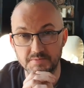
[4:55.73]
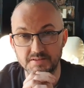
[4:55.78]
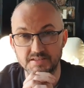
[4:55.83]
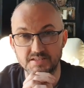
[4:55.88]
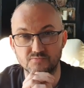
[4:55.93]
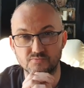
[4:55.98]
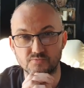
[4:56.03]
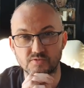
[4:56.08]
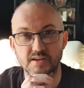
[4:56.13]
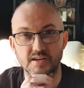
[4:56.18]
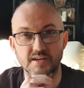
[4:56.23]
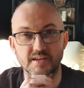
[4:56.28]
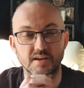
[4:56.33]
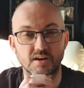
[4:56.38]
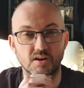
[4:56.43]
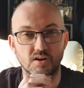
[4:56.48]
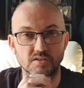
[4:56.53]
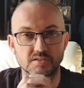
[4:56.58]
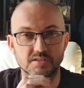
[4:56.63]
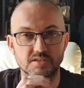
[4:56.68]
It's really
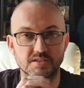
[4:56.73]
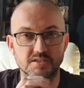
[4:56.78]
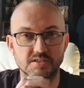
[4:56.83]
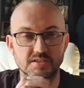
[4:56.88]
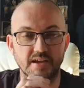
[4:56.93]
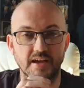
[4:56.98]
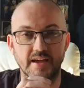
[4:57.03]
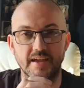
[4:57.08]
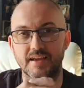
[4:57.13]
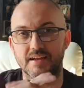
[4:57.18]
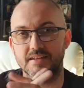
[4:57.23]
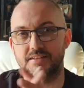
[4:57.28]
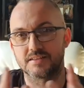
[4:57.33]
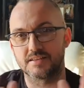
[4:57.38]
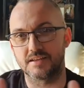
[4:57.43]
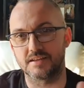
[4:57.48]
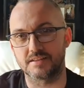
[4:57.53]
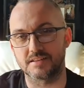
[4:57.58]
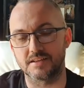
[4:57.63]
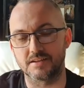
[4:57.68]
hard to say. Uh,
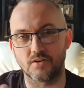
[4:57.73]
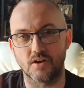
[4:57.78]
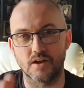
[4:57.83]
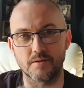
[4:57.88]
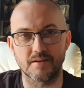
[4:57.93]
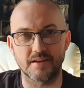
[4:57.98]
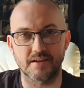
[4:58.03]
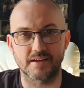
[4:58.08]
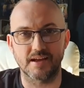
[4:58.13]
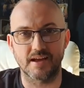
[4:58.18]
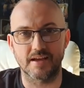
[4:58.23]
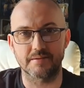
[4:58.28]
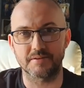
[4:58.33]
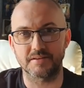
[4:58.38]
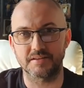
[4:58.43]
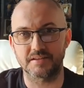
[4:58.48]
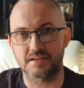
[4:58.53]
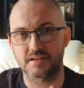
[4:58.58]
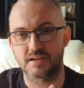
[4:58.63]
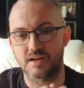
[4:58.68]
the, the, nightmare game
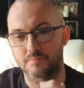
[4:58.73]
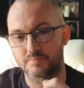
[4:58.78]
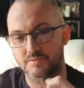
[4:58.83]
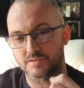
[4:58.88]
in the cup,